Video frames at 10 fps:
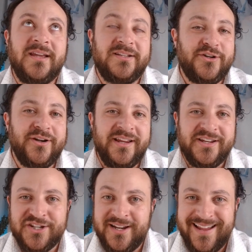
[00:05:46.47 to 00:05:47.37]
attorney
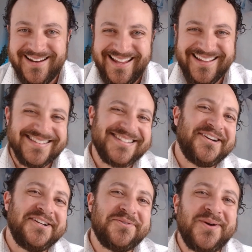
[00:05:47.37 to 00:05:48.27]
shenanigans are
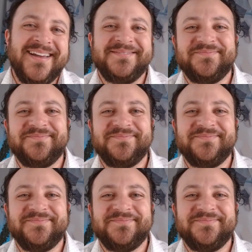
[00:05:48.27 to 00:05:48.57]
underway.